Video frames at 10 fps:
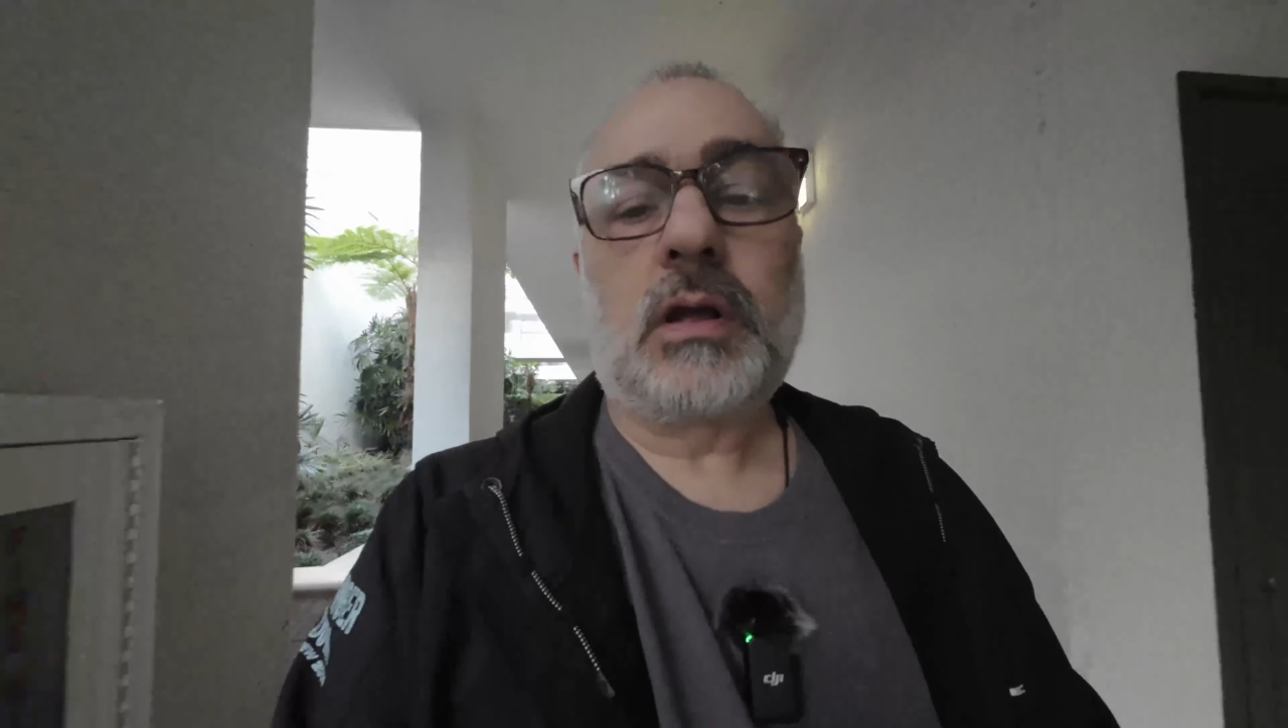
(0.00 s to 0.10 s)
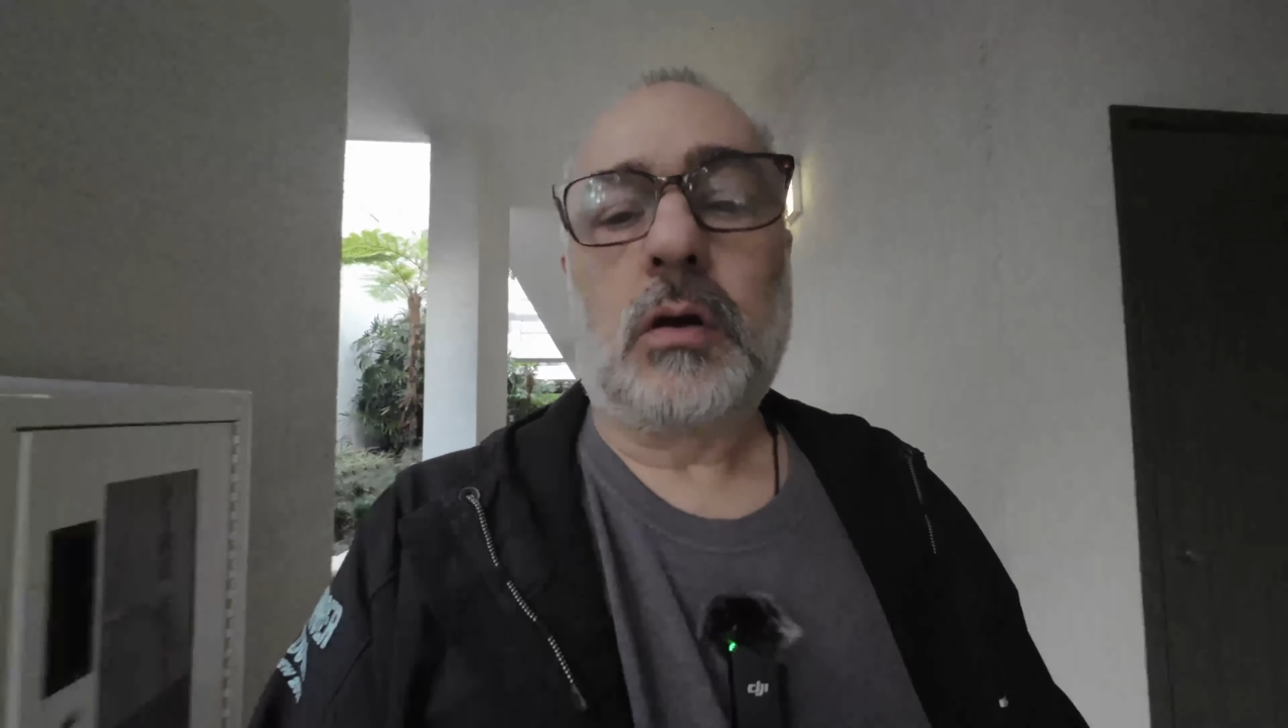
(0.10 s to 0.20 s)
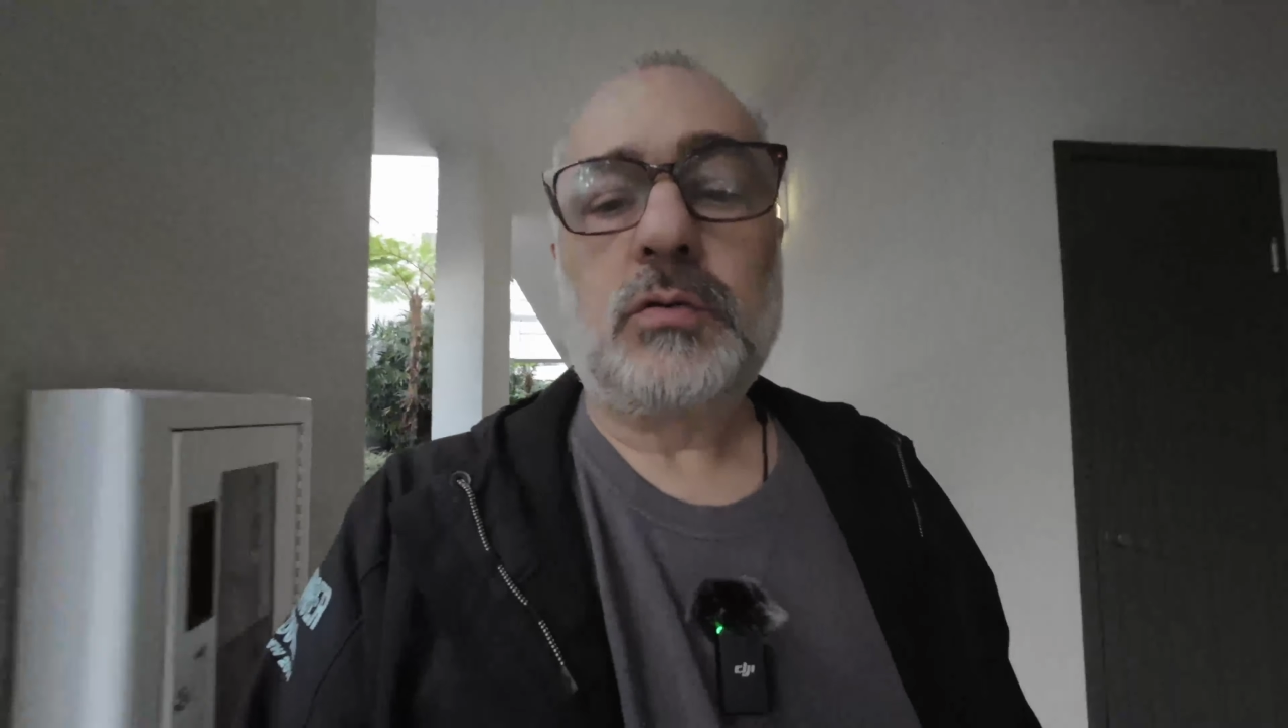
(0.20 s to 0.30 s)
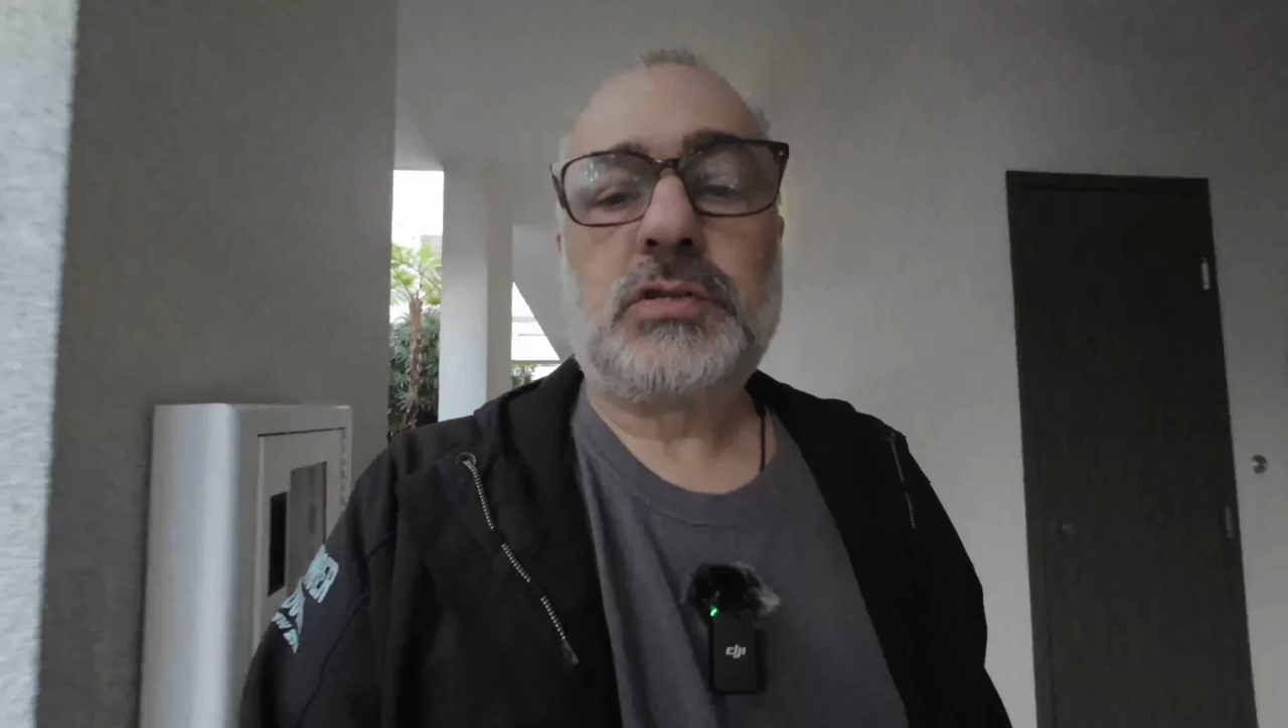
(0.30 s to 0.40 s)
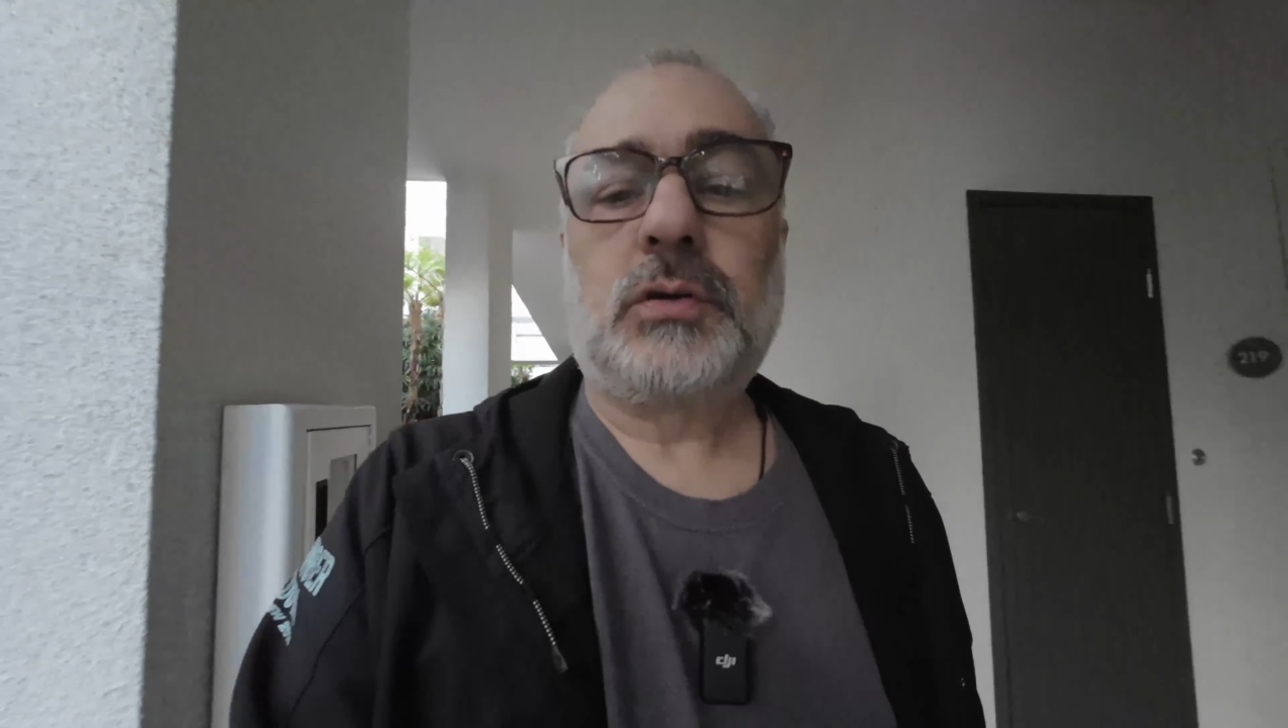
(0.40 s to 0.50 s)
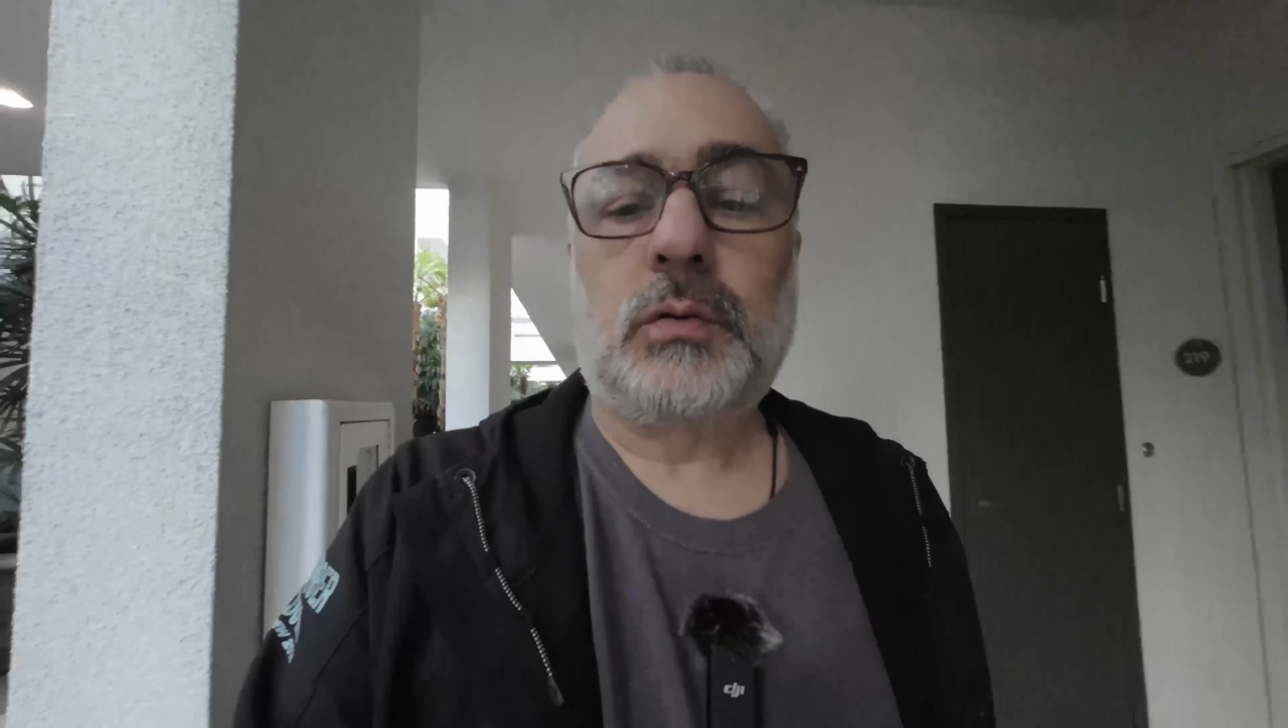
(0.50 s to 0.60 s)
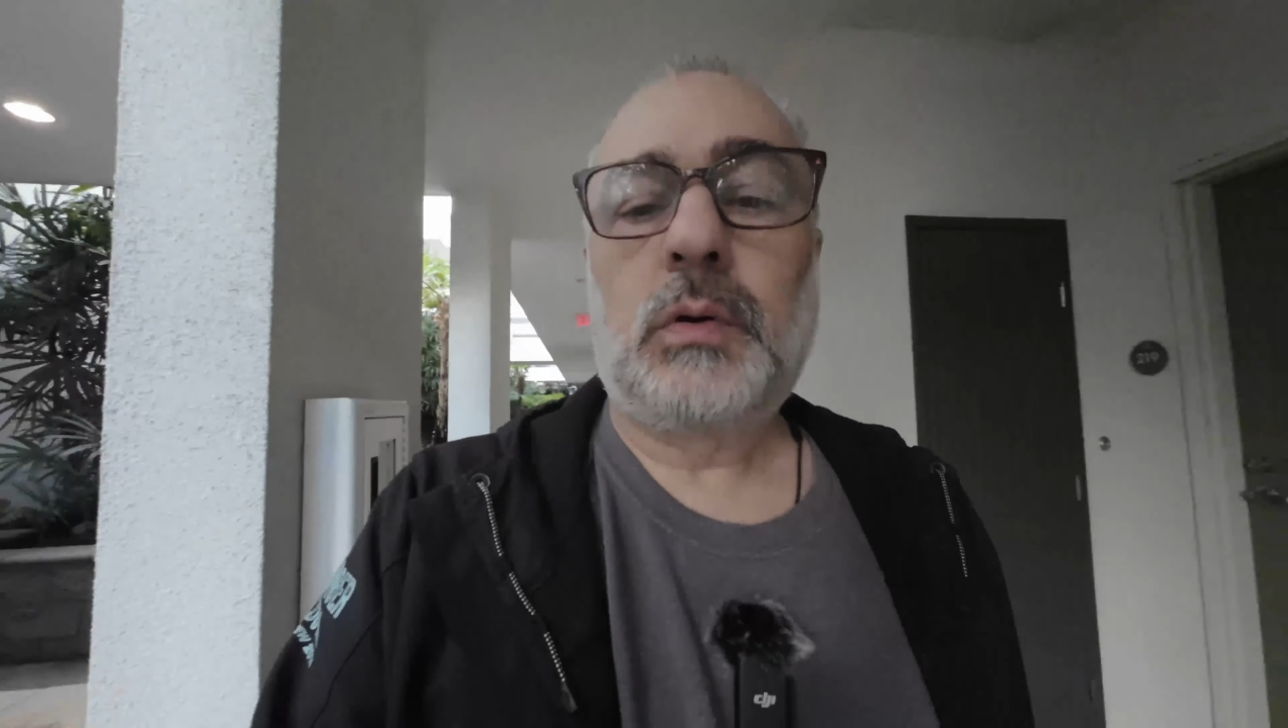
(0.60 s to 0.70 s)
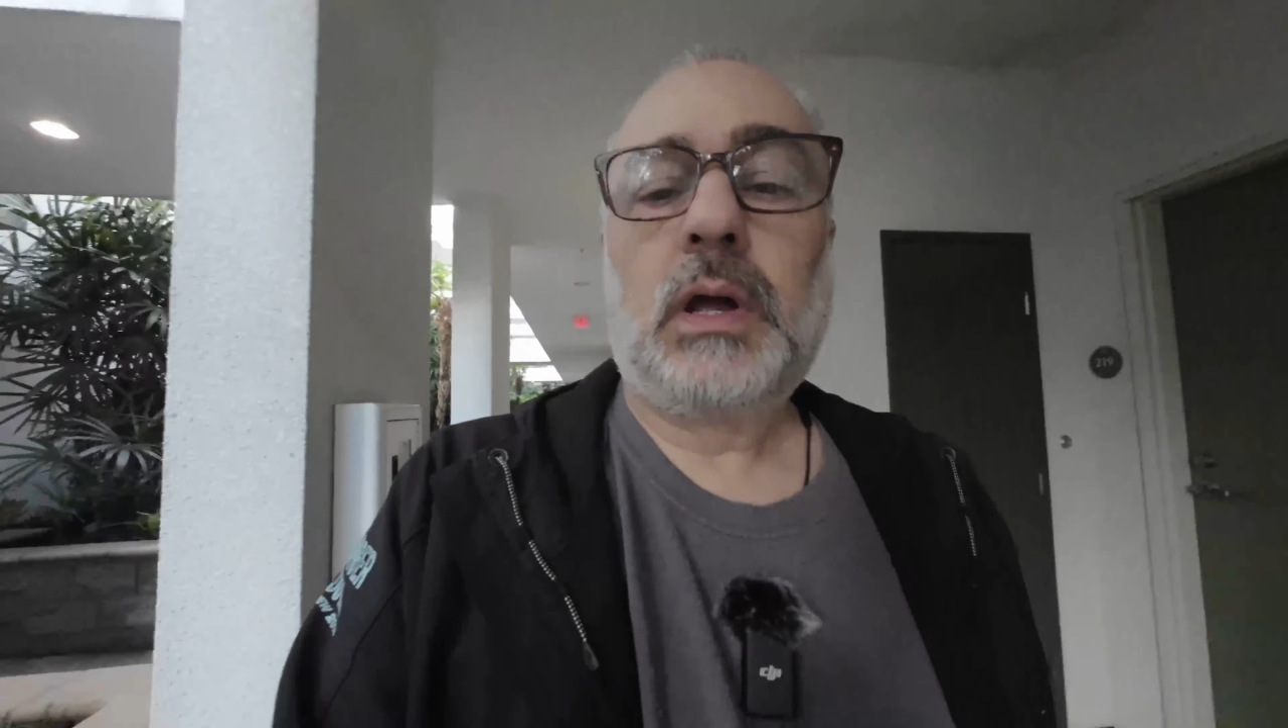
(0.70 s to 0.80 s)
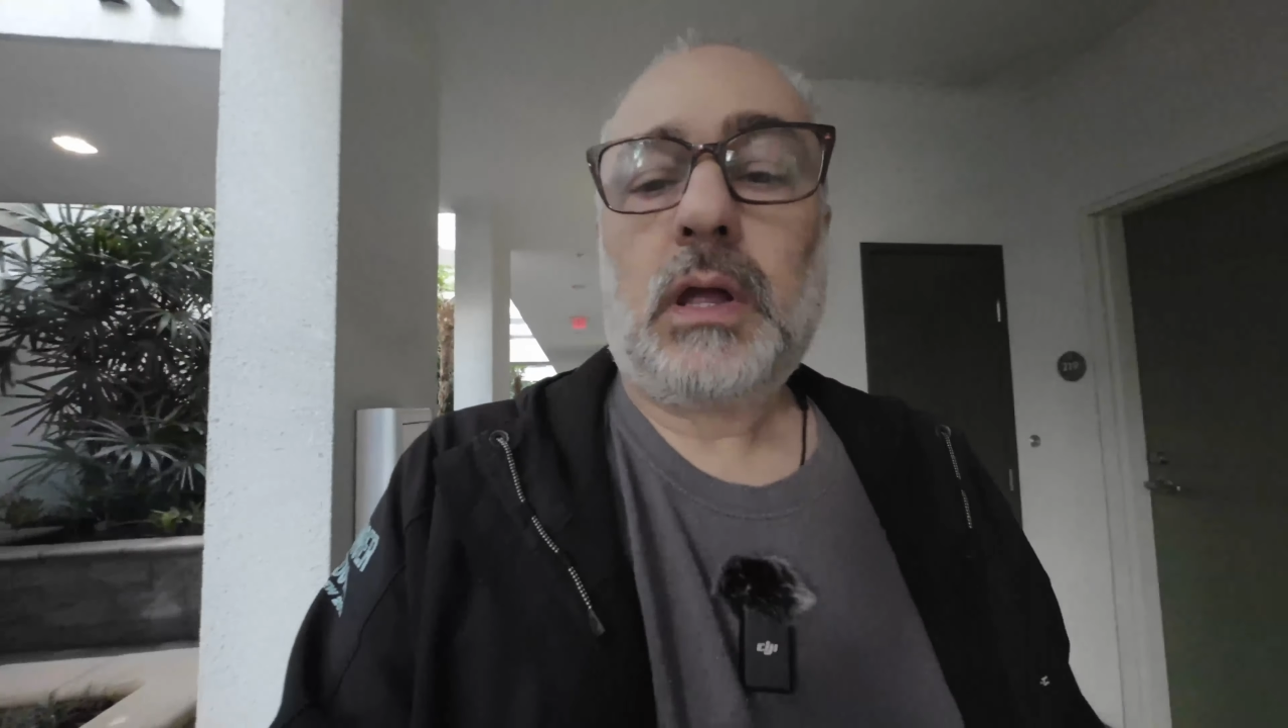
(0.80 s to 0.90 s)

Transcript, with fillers: go to